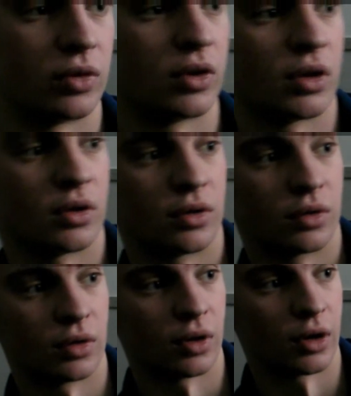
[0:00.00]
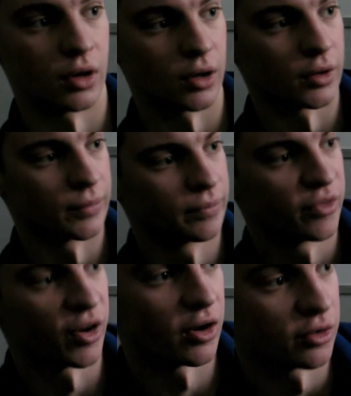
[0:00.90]
the
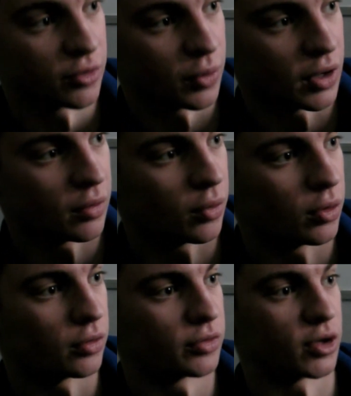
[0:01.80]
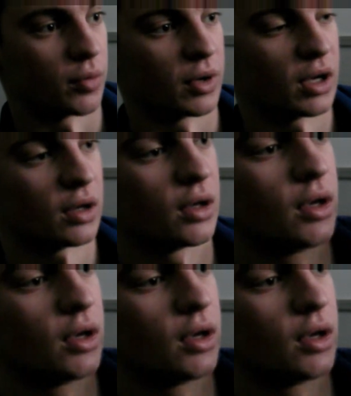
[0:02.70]
fire display will terminate.